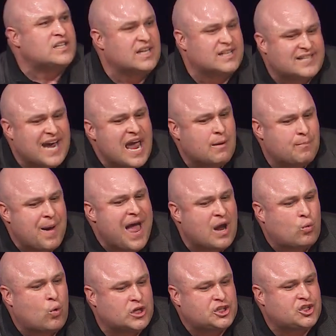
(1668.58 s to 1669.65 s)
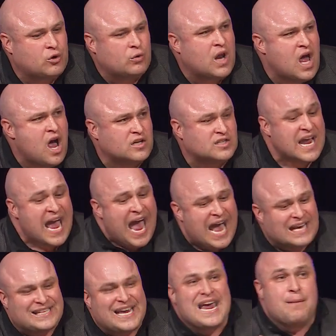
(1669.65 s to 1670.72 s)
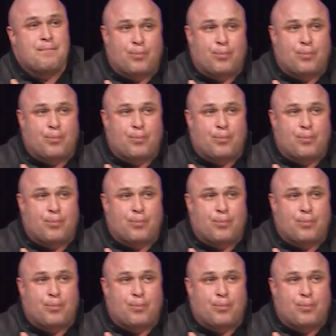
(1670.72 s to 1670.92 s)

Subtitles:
to take back what you lost as He